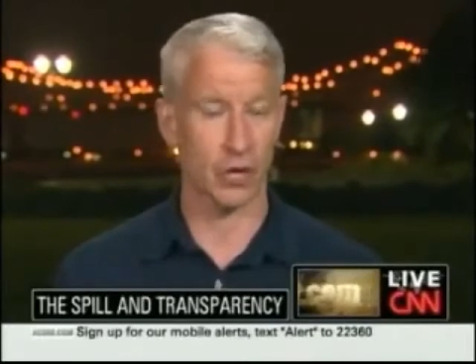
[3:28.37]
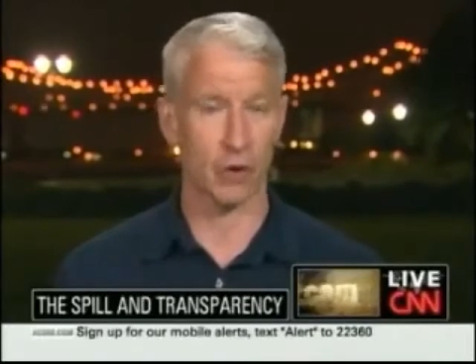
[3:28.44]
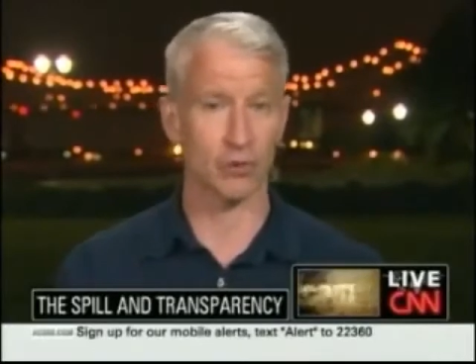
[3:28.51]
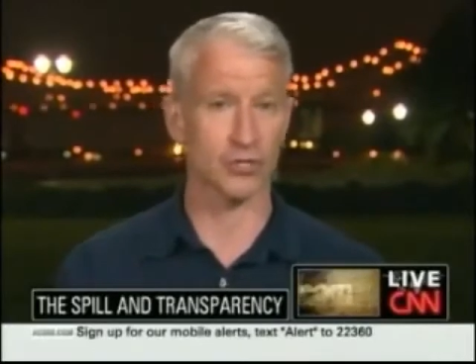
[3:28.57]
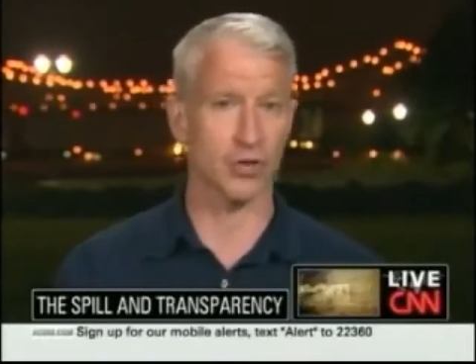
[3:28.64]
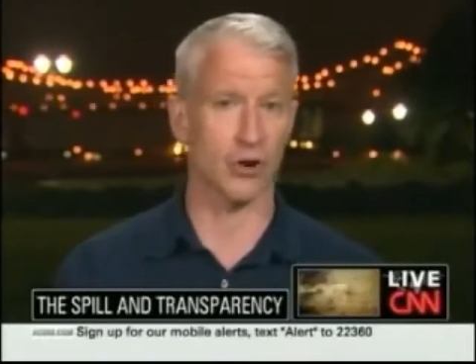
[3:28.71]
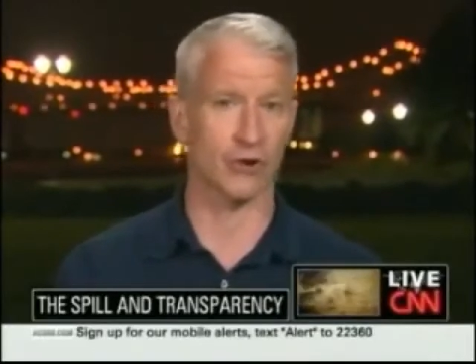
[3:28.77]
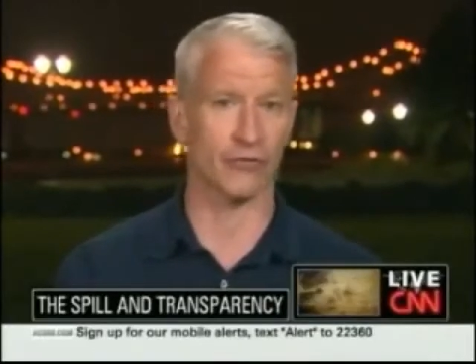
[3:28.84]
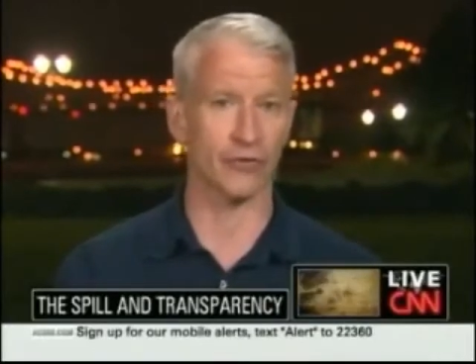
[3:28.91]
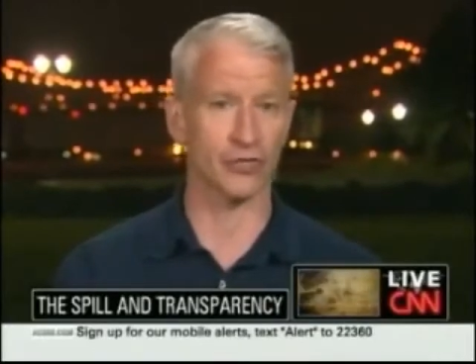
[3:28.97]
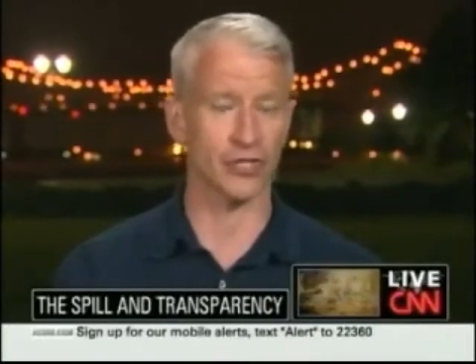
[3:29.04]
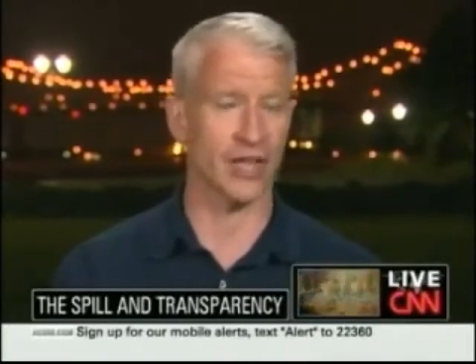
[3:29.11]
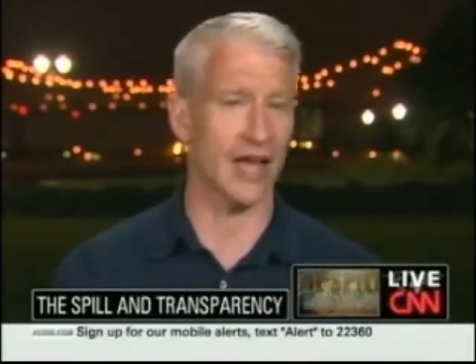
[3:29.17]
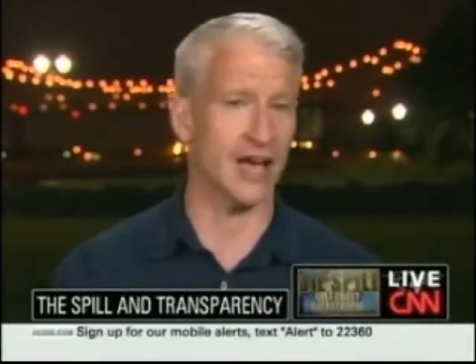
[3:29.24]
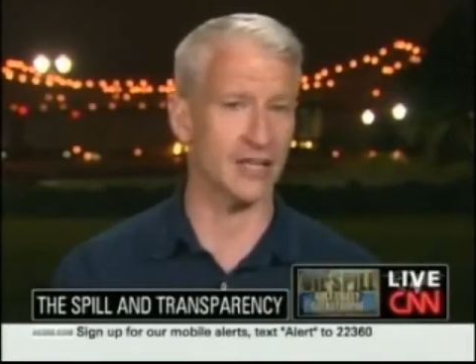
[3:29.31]
If a Coast Guard
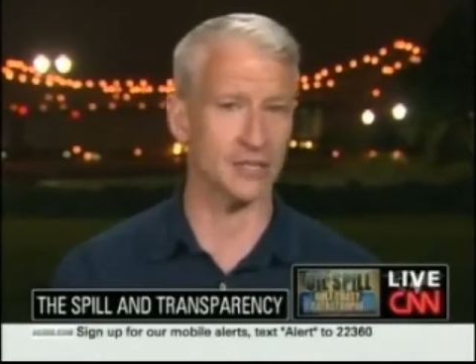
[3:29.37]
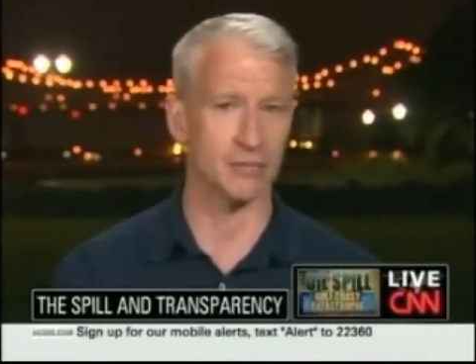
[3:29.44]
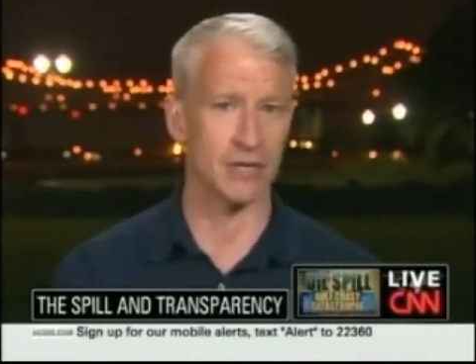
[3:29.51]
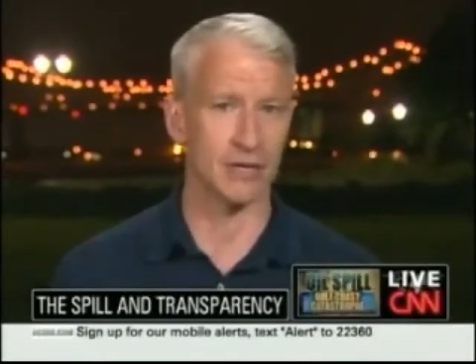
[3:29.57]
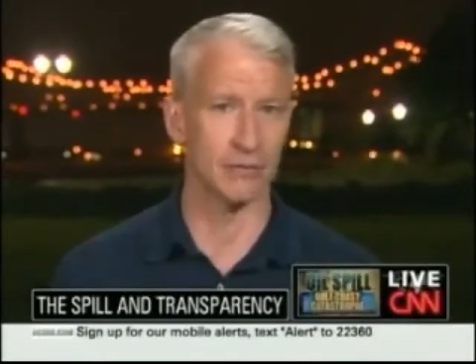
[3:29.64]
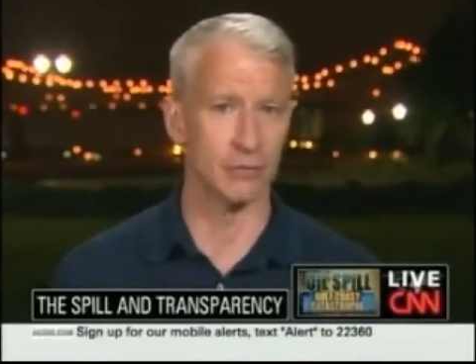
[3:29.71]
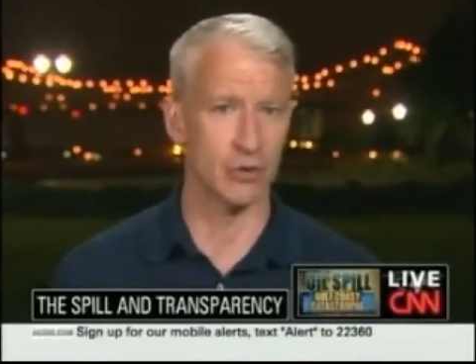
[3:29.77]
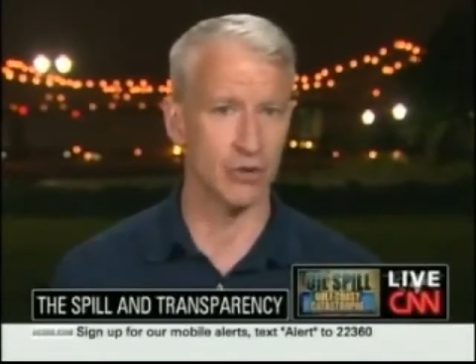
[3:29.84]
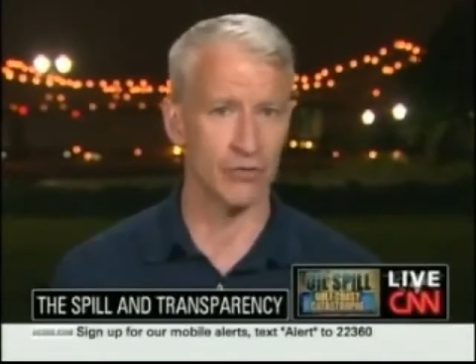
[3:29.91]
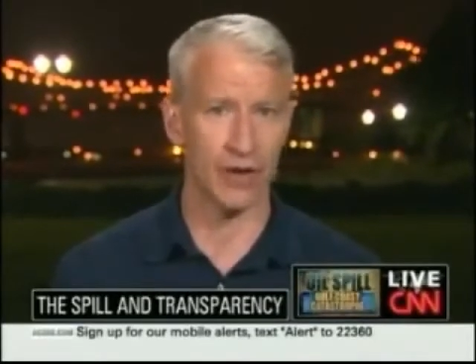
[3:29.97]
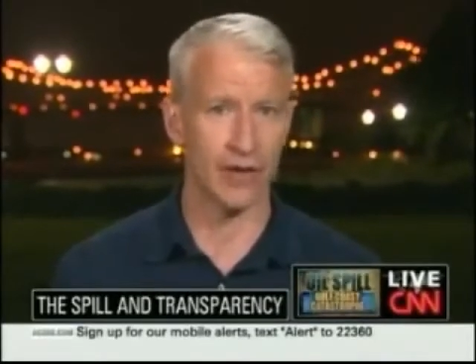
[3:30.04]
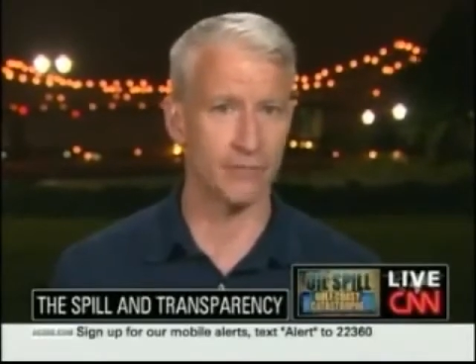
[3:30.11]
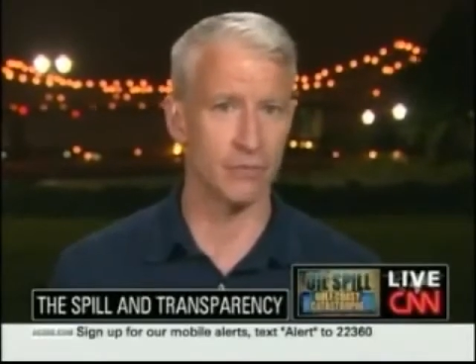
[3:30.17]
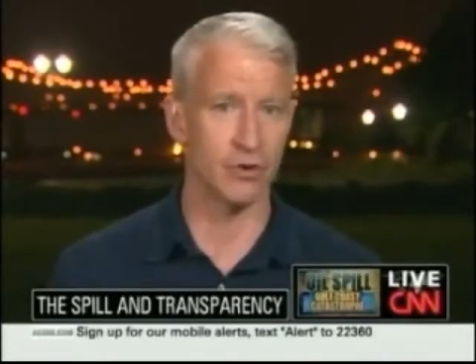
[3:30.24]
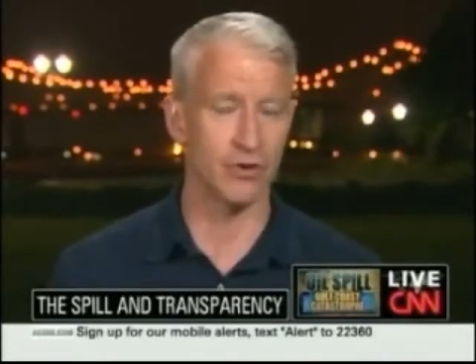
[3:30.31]
official asked me to
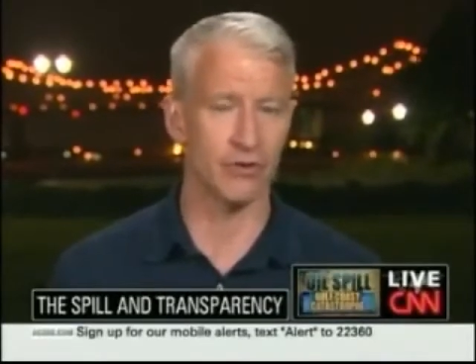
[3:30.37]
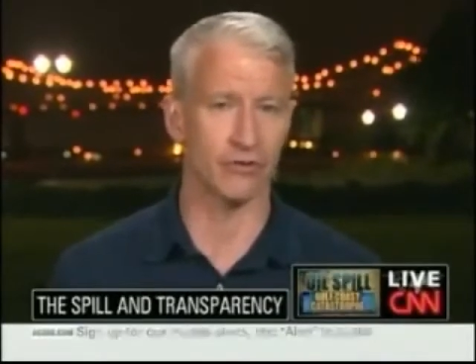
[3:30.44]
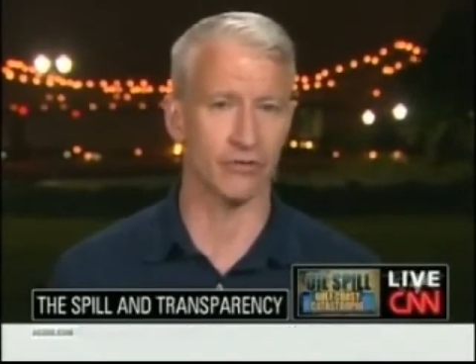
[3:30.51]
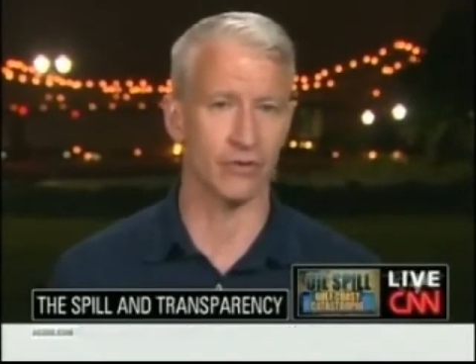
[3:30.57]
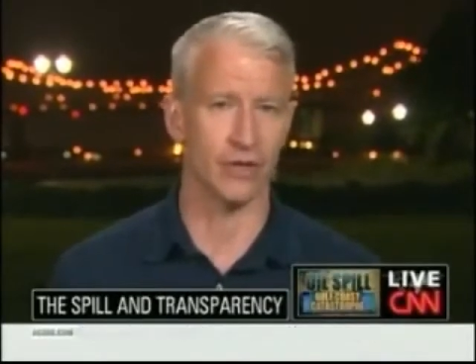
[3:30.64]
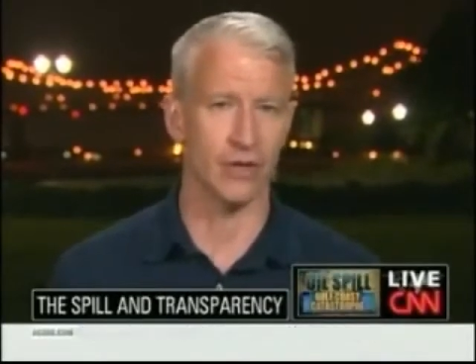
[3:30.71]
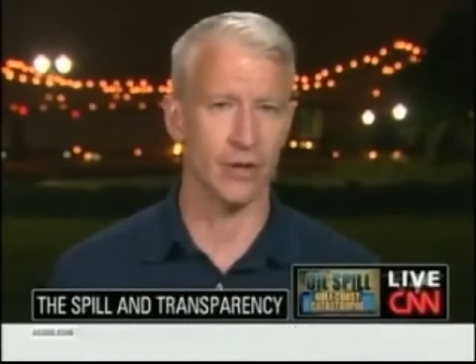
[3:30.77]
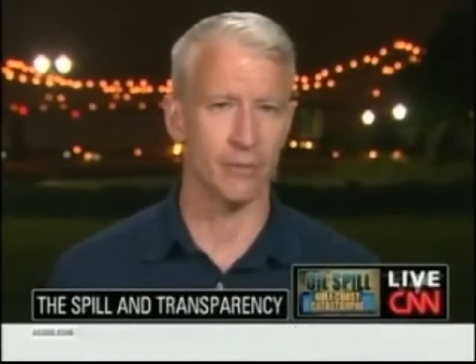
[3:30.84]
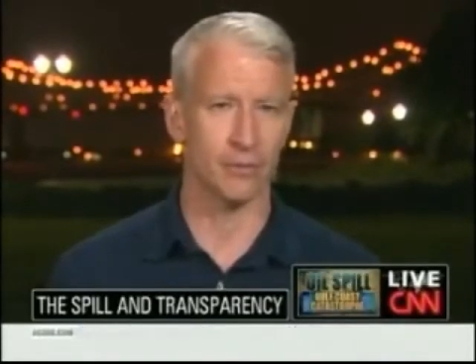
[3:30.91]
move, I'd move.